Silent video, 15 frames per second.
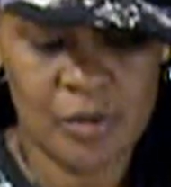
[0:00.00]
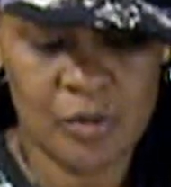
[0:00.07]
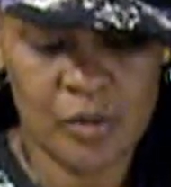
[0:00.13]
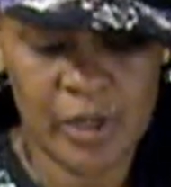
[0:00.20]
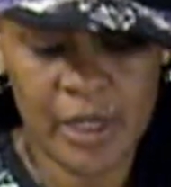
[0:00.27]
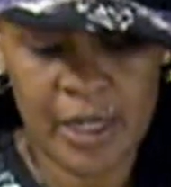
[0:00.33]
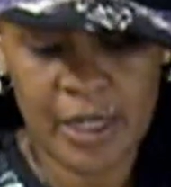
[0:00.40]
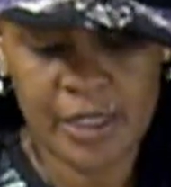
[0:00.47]

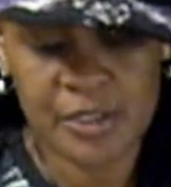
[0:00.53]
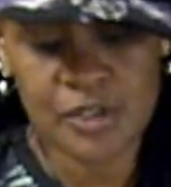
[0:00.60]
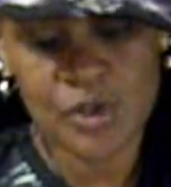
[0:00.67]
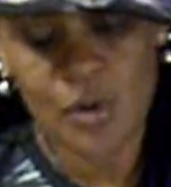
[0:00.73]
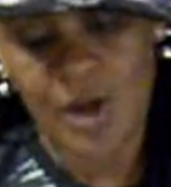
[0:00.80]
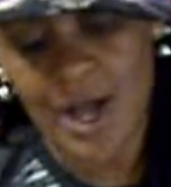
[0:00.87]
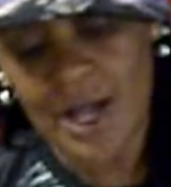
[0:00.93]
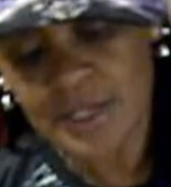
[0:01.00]
Okay,
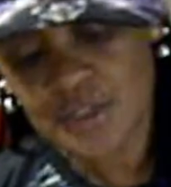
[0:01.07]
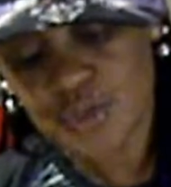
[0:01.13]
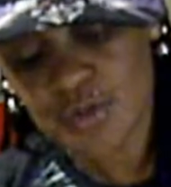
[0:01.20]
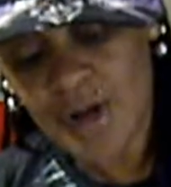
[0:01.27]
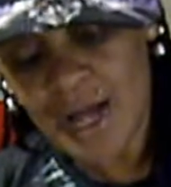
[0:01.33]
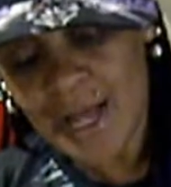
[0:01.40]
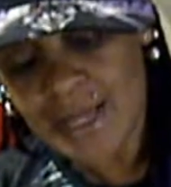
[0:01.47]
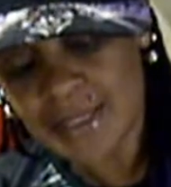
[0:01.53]
so I
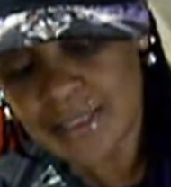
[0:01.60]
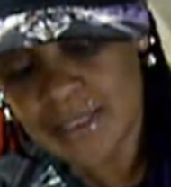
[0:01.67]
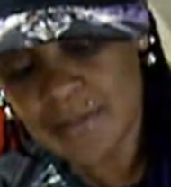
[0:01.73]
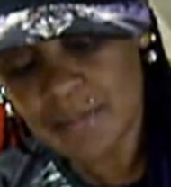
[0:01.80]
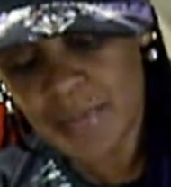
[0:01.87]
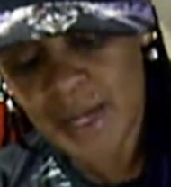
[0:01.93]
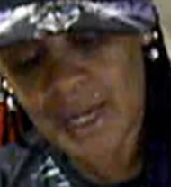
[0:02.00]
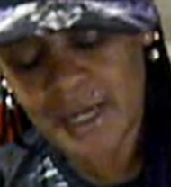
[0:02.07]
tried
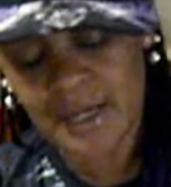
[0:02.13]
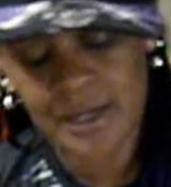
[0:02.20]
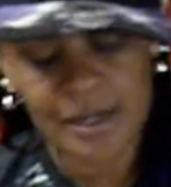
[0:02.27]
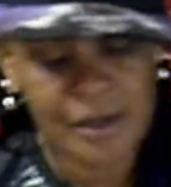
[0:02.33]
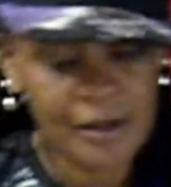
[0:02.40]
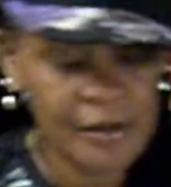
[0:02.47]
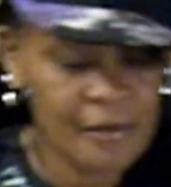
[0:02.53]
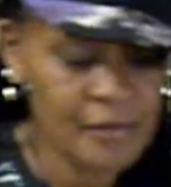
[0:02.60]
to make
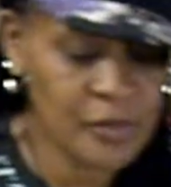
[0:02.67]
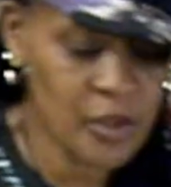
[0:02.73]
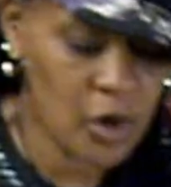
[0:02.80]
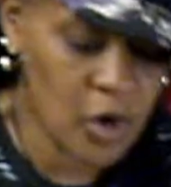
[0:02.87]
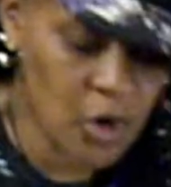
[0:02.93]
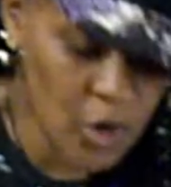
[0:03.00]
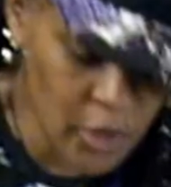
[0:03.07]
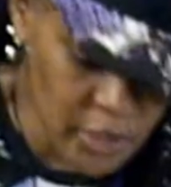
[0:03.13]
the
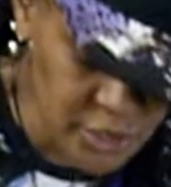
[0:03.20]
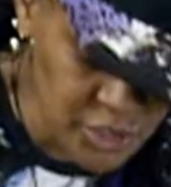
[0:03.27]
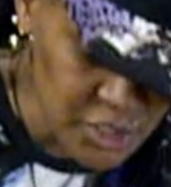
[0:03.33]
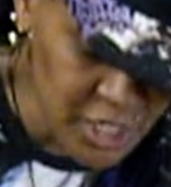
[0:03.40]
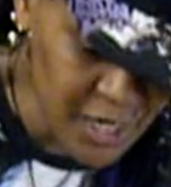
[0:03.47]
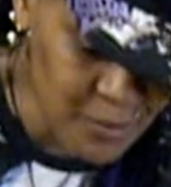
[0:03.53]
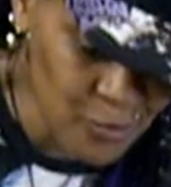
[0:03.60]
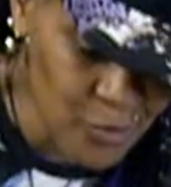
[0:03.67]

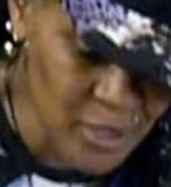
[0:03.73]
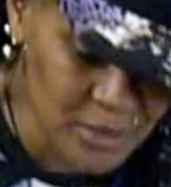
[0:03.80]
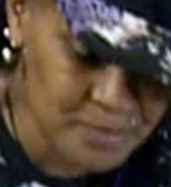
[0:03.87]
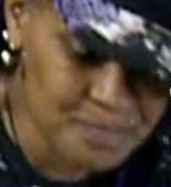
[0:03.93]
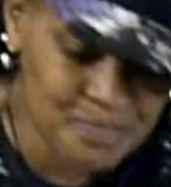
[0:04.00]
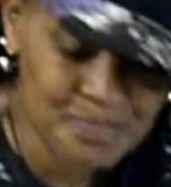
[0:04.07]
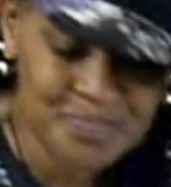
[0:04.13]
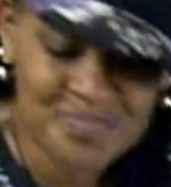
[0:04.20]
heart-shaped one.